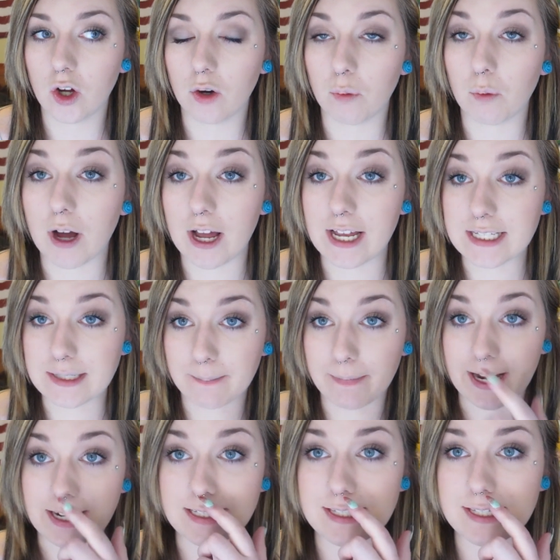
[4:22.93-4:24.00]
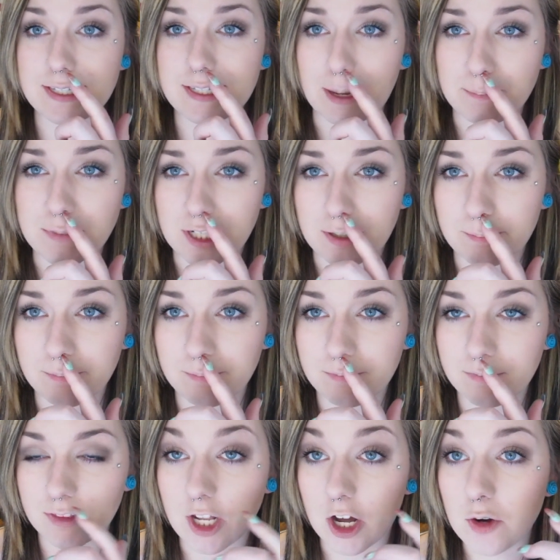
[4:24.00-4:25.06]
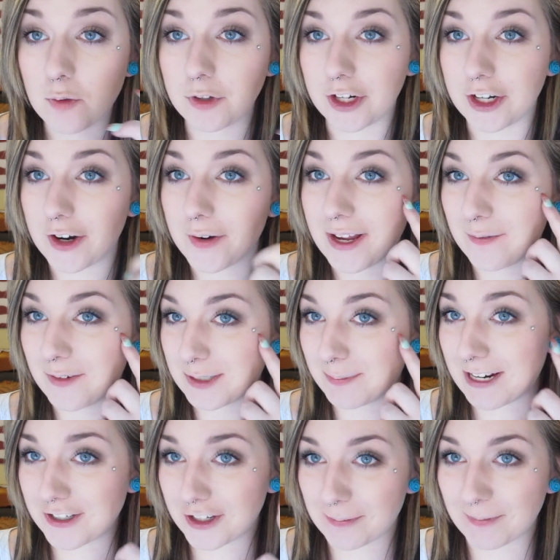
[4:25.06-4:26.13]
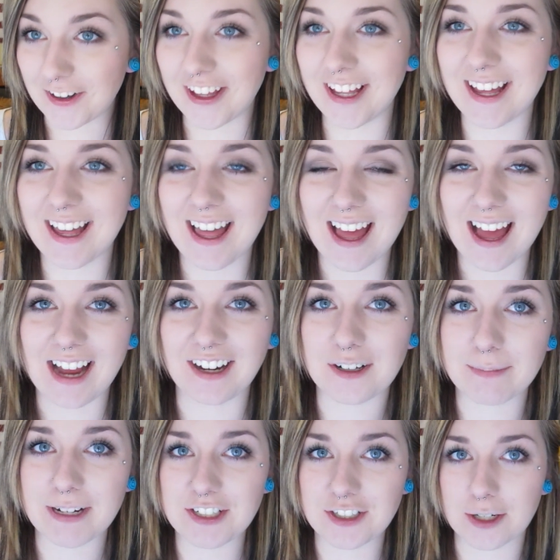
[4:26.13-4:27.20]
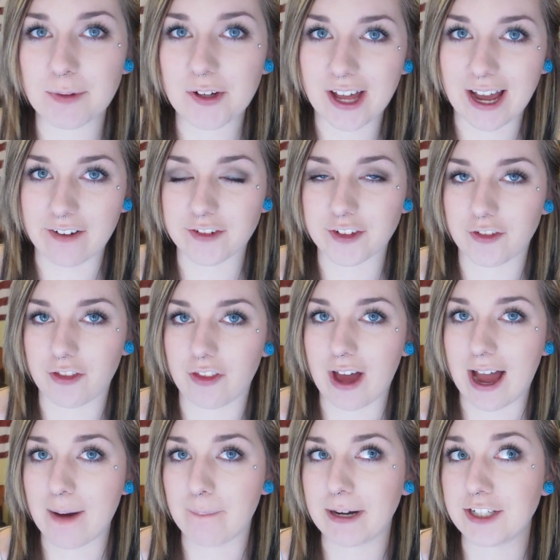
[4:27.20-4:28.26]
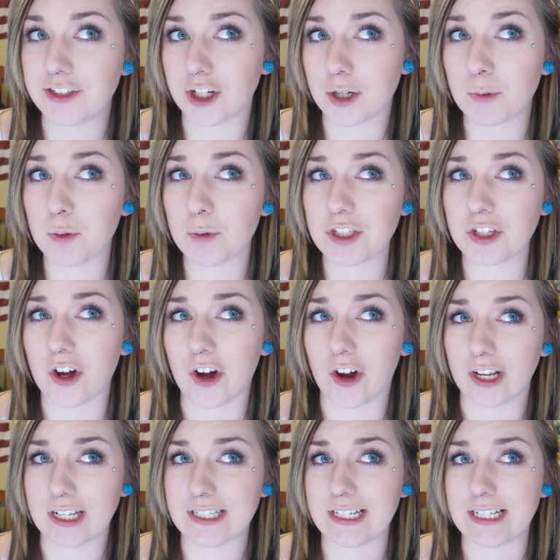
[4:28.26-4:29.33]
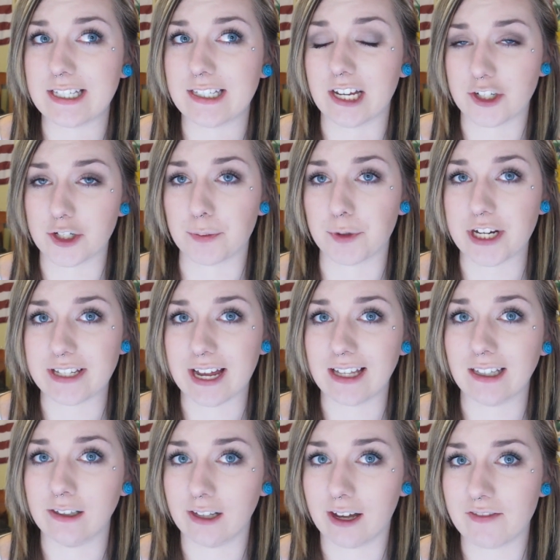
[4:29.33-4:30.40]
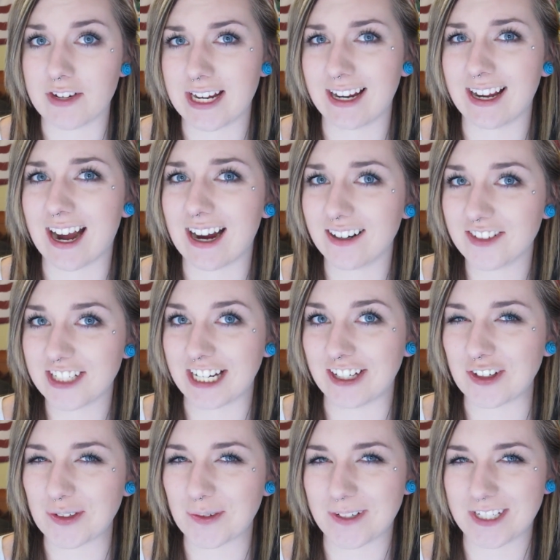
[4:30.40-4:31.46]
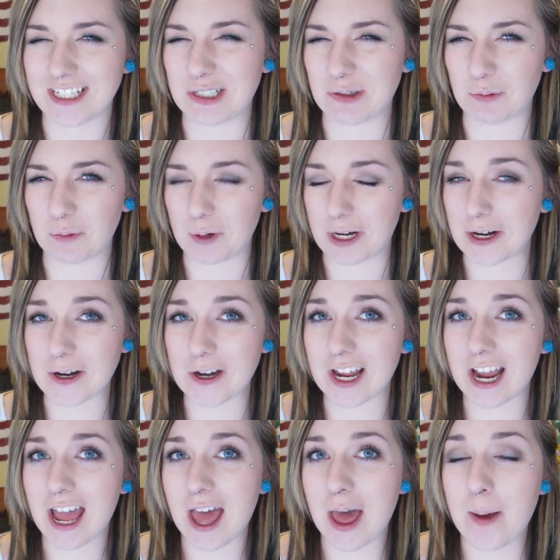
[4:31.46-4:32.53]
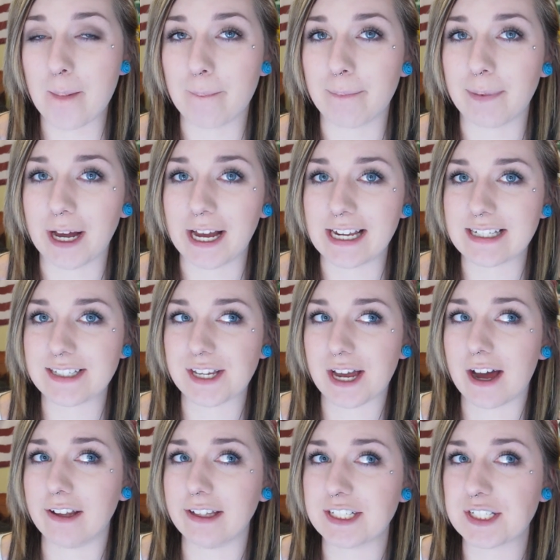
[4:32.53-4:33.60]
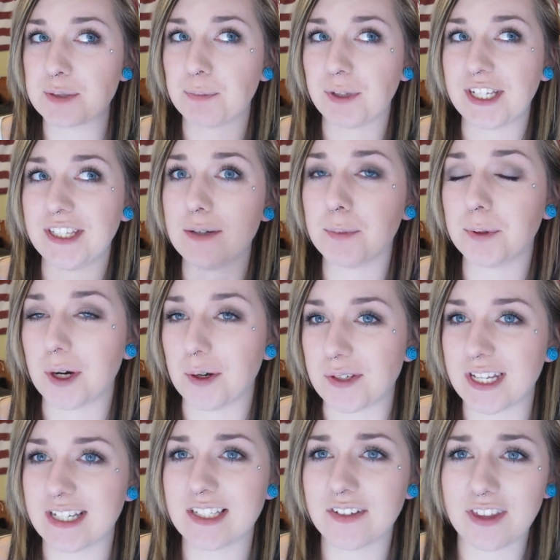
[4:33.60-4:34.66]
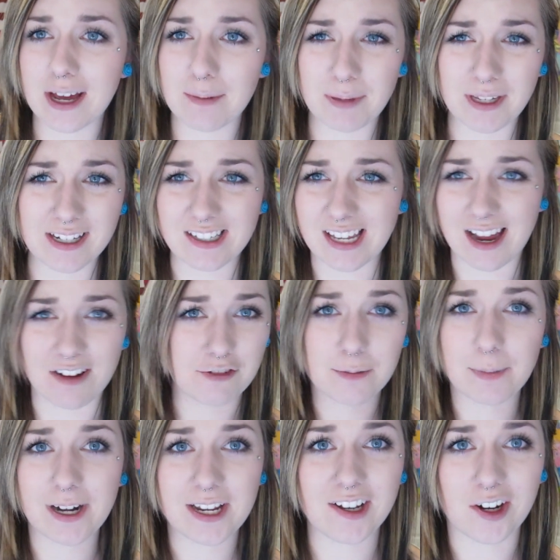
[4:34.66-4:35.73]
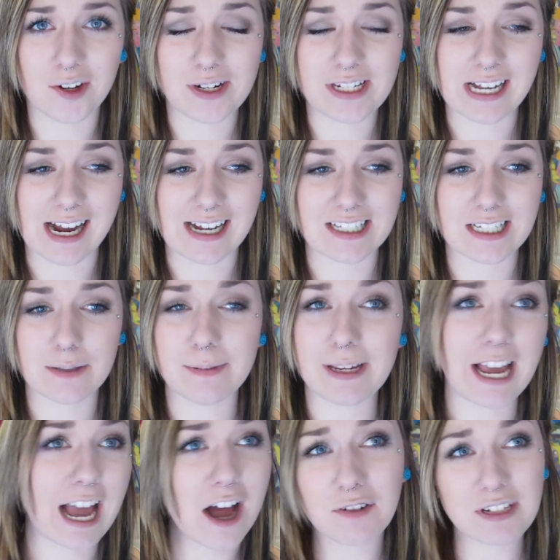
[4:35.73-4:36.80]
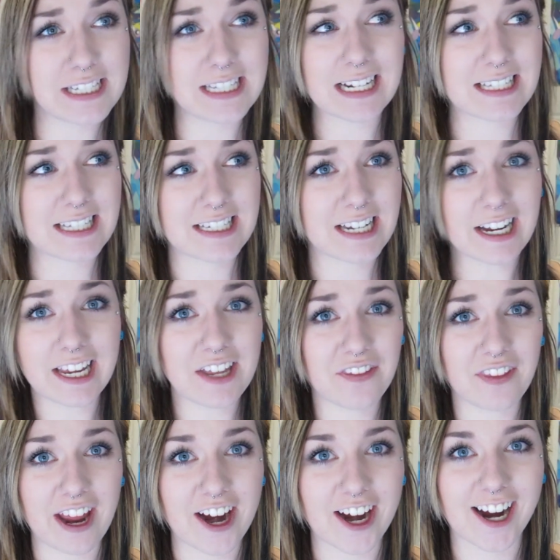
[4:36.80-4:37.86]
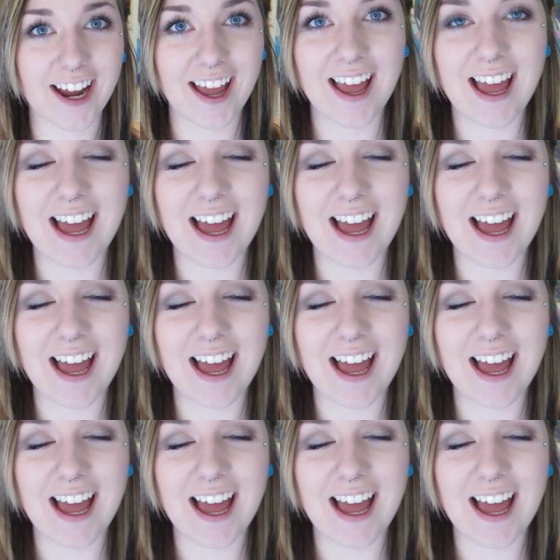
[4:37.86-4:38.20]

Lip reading: was my septum. No, it was my dermal. I got my dermal after that. My dermal was honestly such a breeze. I loved it. It kind of tickled, which is weird, but I'll explain the process of that because everybody always asks me, how is that stuck in there?